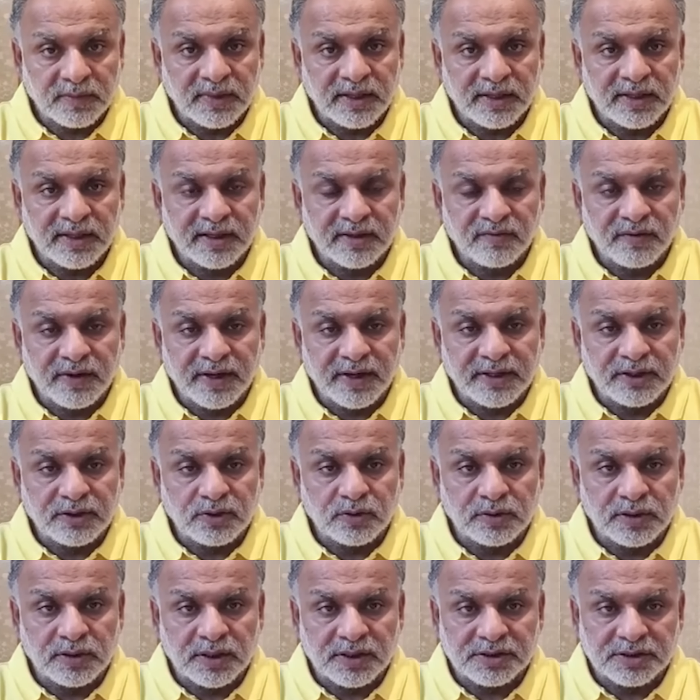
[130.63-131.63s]
He went
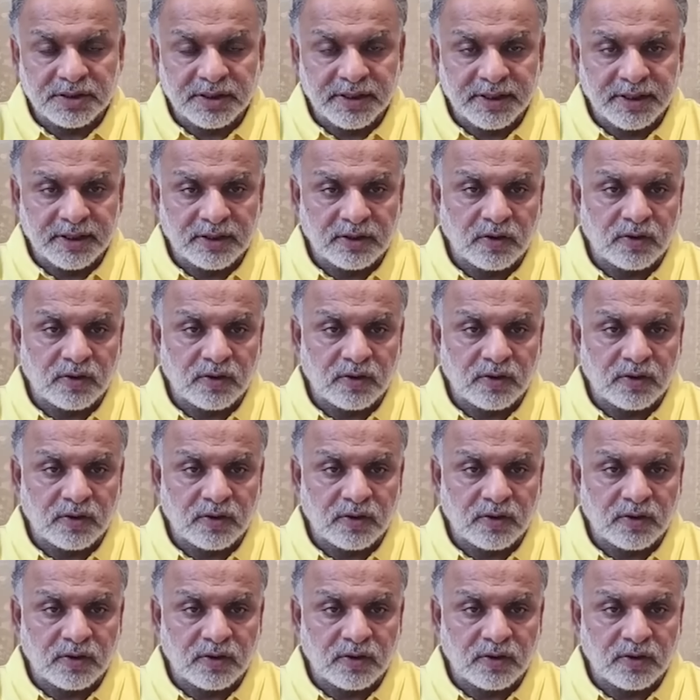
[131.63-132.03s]
to the state